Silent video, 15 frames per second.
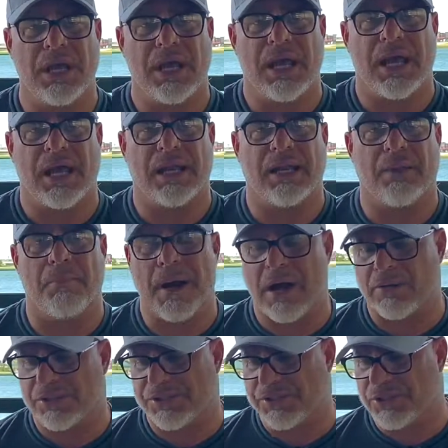and it
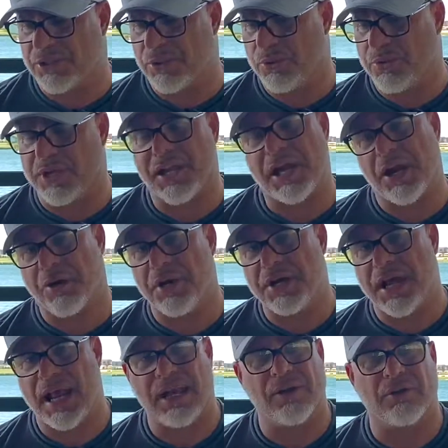mounts to the carrying
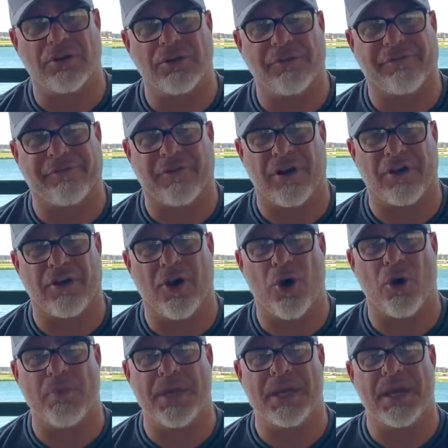handle on the front of the
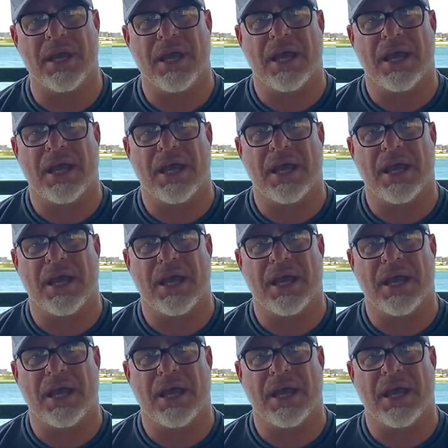Hobie,